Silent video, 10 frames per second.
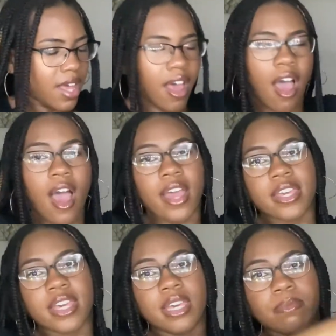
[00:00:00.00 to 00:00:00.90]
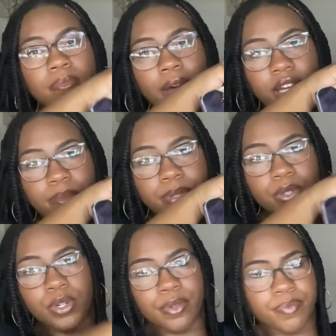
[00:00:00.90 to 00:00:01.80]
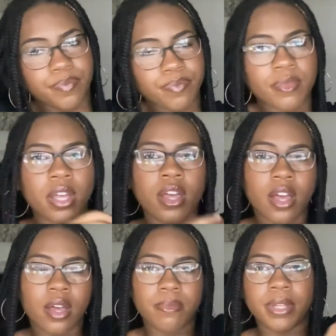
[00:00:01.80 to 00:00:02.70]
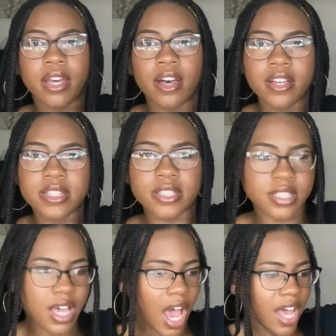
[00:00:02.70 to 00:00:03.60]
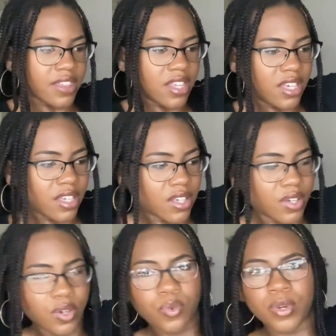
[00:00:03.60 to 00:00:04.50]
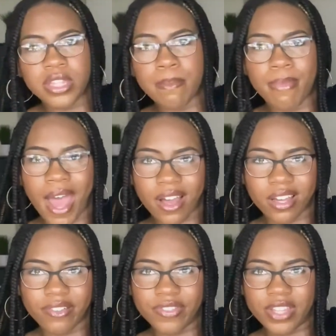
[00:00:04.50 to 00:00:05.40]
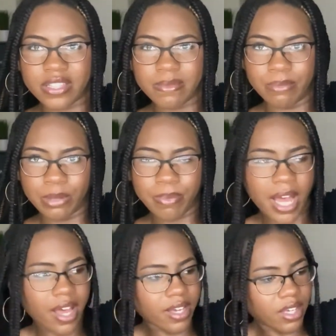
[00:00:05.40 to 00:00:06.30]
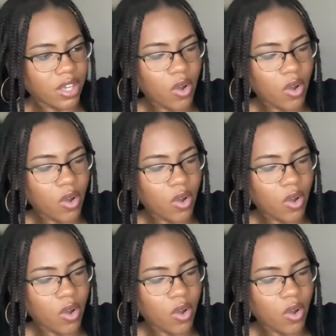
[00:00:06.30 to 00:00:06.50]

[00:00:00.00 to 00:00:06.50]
I keep my computer because I think with the back of this book bag,